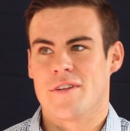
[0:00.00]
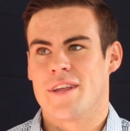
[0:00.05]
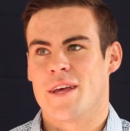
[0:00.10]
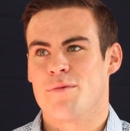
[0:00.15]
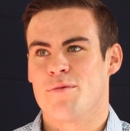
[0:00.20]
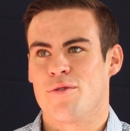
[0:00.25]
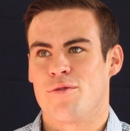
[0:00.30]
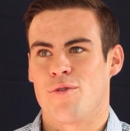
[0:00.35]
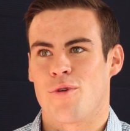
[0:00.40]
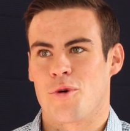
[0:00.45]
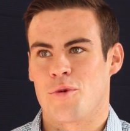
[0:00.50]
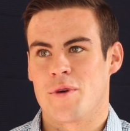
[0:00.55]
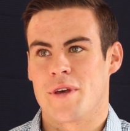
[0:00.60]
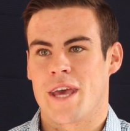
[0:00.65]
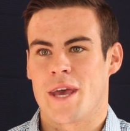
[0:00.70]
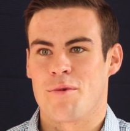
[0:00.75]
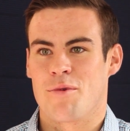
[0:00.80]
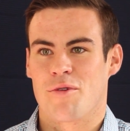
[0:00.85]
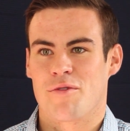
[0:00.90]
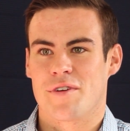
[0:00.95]
before, we
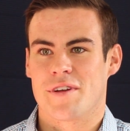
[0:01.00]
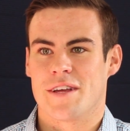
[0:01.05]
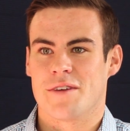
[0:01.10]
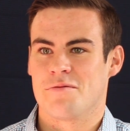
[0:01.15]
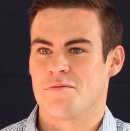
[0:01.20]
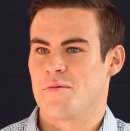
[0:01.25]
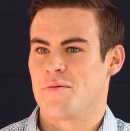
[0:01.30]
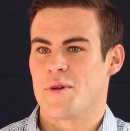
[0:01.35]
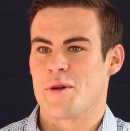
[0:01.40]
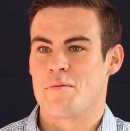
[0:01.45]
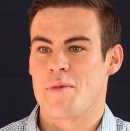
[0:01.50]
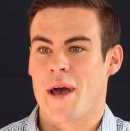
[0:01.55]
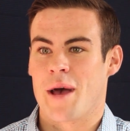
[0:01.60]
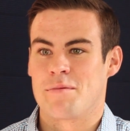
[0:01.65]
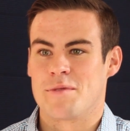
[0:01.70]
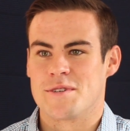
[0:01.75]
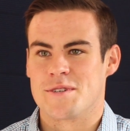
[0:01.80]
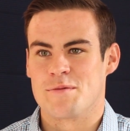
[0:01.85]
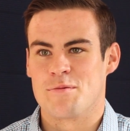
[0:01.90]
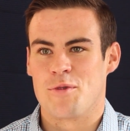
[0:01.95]
came over to give them their
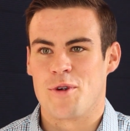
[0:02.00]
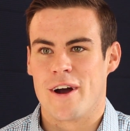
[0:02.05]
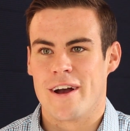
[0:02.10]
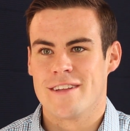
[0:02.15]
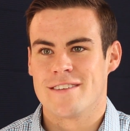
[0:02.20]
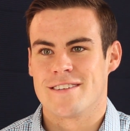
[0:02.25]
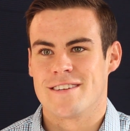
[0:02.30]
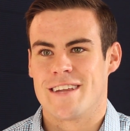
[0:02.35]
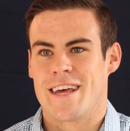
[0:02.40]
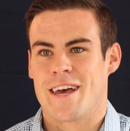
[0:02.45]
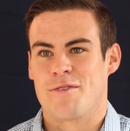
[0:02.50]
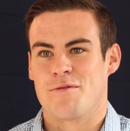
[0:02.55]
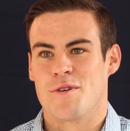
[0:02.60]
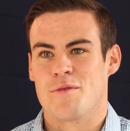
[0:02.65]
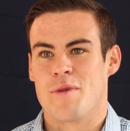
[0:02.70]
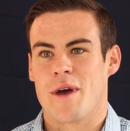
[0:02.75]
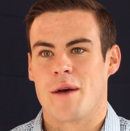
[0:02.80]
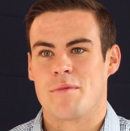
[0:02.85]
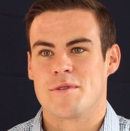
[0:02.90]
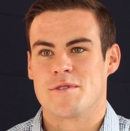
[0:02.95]
baptism whites and have
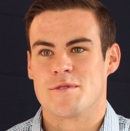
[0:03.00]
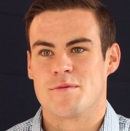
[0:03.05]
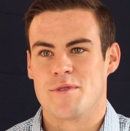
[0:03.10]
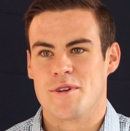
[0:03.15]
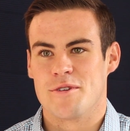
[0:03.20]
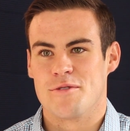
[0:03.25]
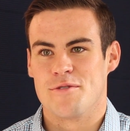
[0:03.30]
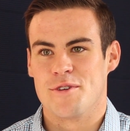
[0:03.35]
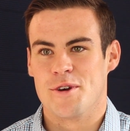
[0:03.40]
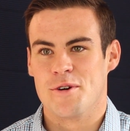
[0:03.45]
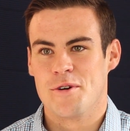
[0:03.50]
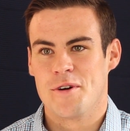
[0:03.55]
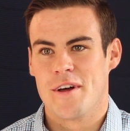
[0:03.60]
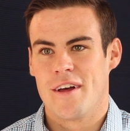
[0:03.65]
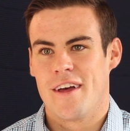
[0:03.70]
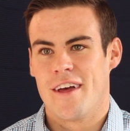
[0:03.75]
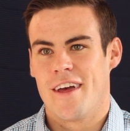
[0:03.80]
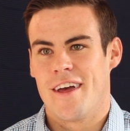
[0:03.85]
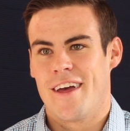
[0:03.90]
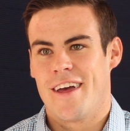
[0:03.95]
their baptism interview.
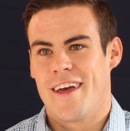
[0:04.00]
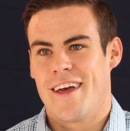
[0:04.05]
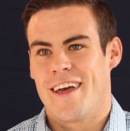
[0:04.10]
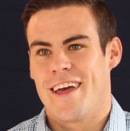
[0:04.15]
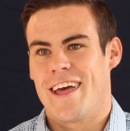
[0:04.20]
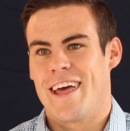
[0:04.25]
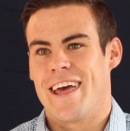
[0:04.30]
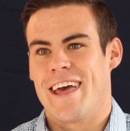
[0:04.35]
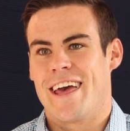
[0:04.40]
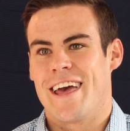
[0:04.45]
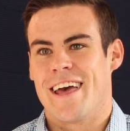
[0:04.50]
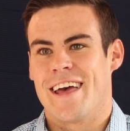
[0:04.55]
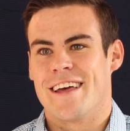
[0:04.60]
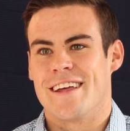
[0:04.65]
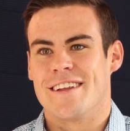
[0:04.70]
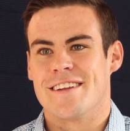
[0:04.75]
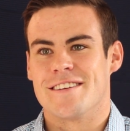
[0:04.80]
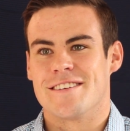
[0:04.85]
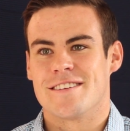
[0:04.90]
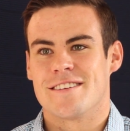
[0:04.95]

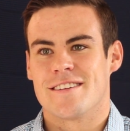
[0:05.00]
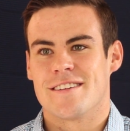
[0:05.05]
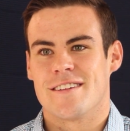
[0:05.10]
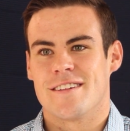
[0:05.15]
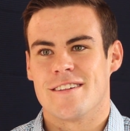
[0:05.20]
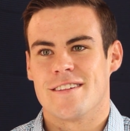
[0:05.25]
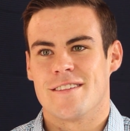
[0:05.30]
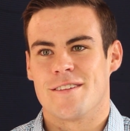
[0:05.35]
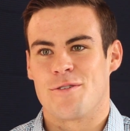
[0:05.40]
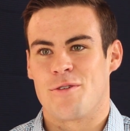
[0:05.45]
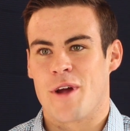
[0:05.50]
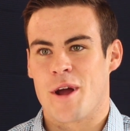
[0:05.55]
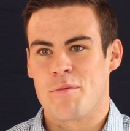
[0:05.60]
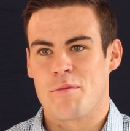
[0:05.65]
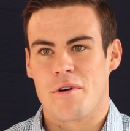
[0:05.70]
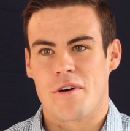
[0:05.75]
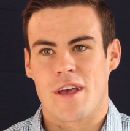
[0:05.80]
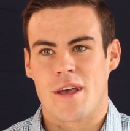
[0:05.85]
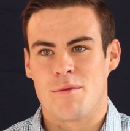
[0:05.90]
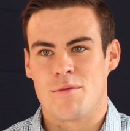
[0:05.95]
And the
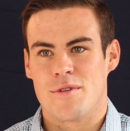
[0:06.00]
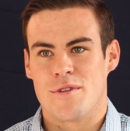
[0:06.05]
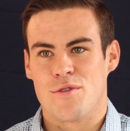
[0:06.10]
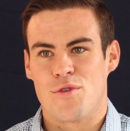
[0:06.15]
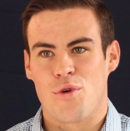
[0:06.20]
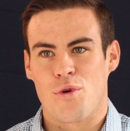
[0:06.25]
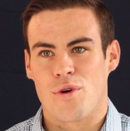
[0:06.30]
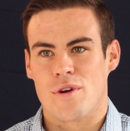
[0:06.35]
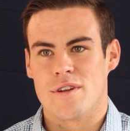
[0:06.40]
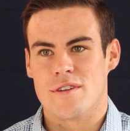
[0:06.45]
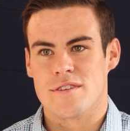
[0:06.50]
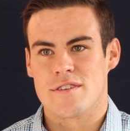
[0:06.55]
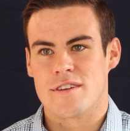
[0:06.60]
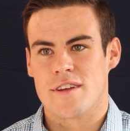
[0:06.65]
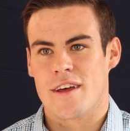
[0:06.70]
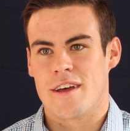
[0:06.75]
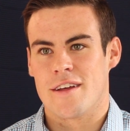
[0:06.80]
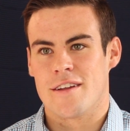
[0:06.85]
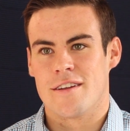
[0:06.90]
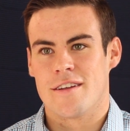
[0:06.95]
grandpa came to the door and
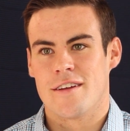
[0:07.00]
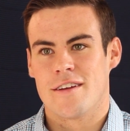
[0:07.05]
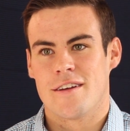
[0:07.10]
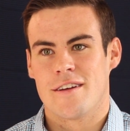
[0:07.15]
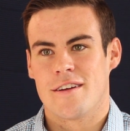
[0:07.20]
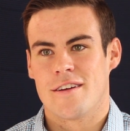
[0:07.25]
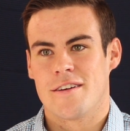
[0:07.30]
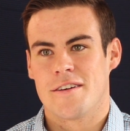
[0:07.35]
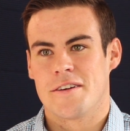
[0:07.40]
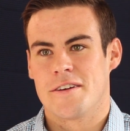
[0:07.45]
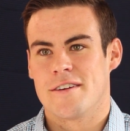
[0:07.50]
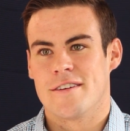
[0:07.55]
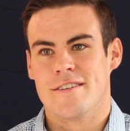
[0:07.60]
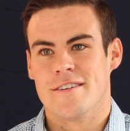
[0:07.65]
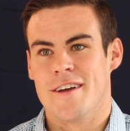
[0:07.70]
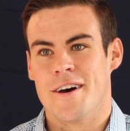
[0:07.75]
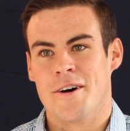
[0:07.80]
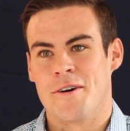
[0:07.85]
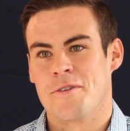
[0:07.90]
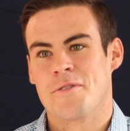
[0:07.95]
said,
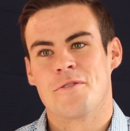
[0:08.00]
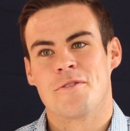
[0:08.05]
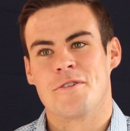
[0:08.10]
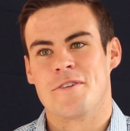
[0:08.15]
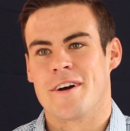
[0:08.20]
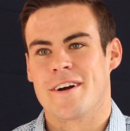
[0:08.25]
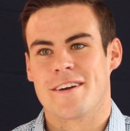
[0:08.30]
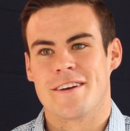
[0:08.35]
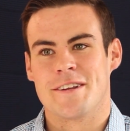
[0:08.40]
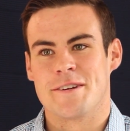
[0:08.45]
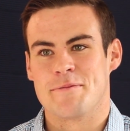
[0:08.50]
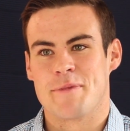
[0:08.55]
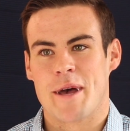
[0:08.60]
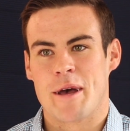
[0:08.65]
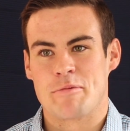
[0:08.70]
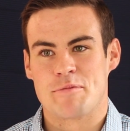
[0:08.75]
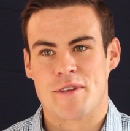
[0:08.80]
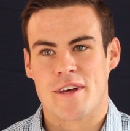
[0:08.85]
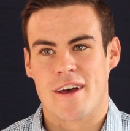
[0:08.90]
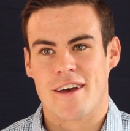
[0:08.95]
no, they're not getting
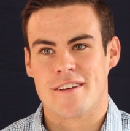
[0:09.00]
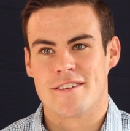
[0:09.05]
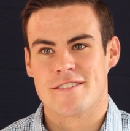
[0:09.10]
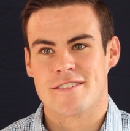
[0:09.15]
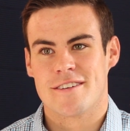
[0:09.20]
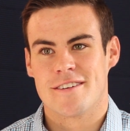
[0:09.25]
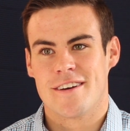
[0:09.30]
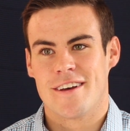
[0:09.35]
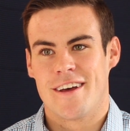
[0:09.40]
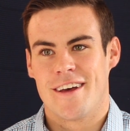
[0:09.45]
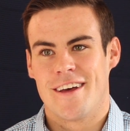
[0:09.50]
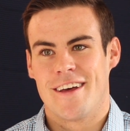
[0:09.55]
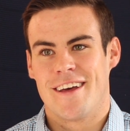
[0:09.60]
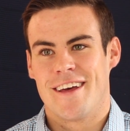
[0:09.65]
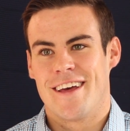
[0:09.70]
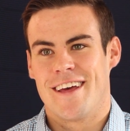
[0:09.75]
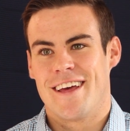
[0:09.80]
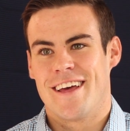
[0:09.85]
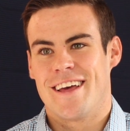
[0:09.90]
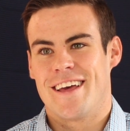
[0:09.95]
baptized,
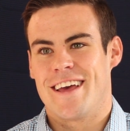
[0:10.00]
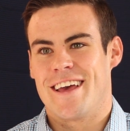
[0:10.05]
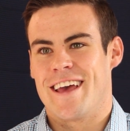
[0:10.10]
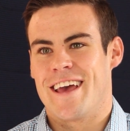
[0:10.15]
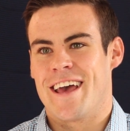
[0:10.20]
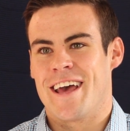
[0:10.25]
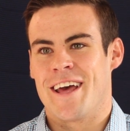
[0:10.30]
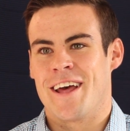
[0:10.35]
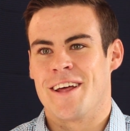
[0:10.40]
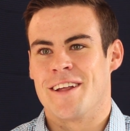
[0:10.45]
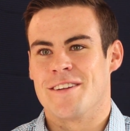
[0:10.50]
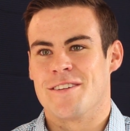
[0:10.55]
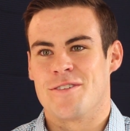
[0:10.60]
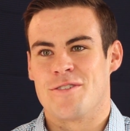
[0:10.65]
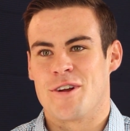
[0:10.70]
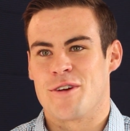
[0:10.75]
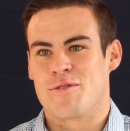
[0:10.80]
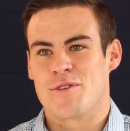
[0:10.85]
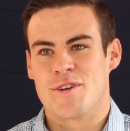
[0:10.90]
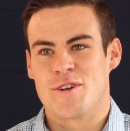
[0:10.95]
and
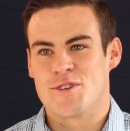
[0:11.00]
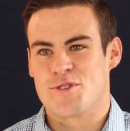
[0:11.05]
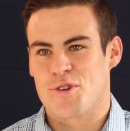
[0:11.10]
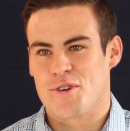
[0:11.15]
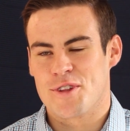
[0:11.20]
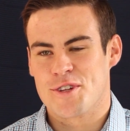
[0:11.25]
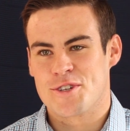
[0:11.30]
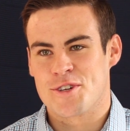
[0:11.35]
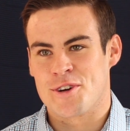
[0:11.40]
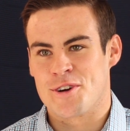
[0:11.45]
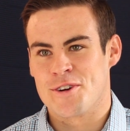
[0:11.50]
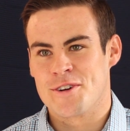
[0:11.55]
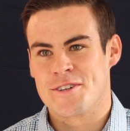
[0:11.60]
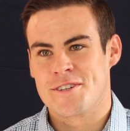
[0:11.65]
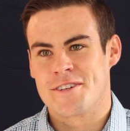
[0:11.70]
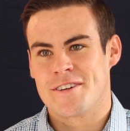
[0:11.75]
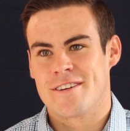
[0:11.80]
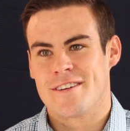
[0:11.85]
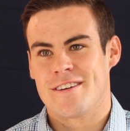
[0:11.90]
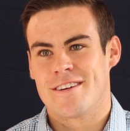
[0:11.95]
they're never going to join the
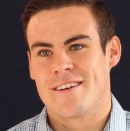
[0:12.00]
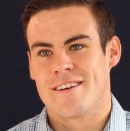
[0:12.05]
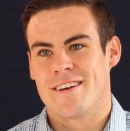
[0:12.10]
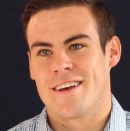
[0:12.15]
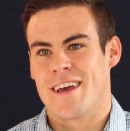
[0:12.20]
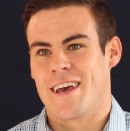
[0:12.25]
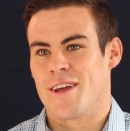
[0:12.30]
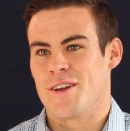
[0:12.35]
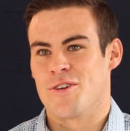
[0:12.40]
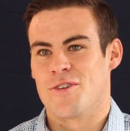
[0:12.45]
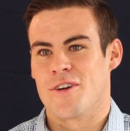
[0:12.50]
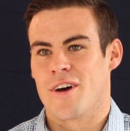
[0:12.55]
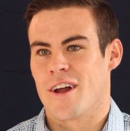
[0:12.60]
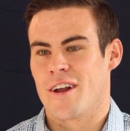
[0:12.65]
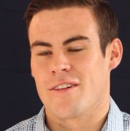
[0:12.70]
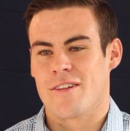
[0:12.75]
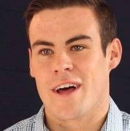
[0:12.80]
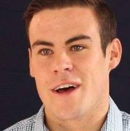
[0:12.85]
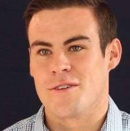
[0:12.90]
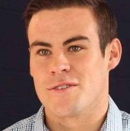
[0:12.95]
church, and you're
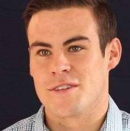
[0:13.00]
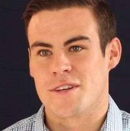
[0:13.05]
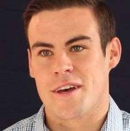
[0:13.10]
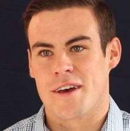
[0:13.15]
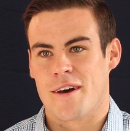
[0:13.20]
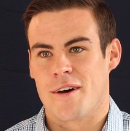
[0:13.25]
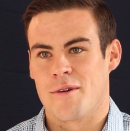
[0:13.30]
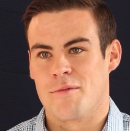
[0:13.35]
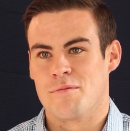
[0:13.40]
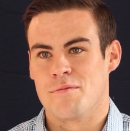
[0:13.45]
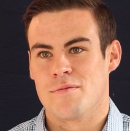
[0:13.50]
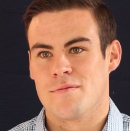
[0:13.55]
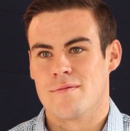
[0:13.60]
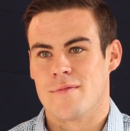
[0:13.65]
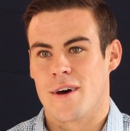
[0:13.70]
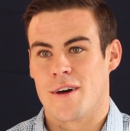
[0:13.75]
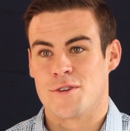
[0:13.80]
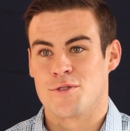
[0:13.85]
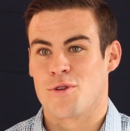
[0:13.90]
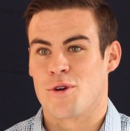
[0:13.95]
not allowed to come
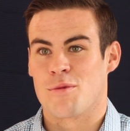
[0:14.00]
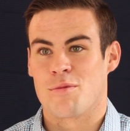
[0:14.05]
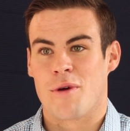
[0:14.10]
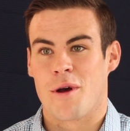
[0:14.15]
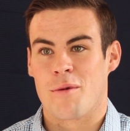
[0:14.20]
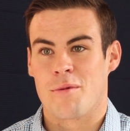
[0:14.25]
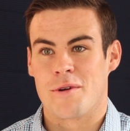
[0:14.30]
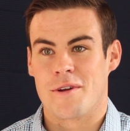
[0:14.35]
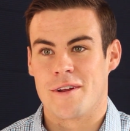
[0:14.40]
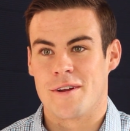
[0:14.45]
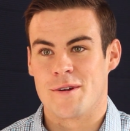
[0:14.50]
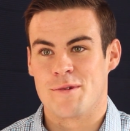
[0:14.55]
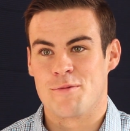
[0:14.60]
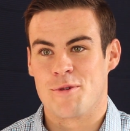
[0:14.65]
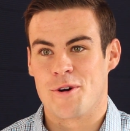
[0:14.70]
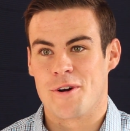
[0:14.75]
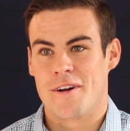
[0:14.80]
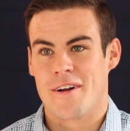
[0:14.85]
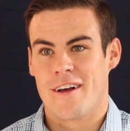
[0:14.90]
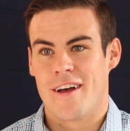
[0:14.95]
onto our property
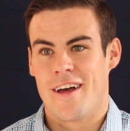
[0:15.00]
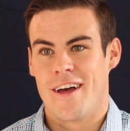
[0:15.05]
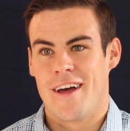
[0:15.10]
anymore.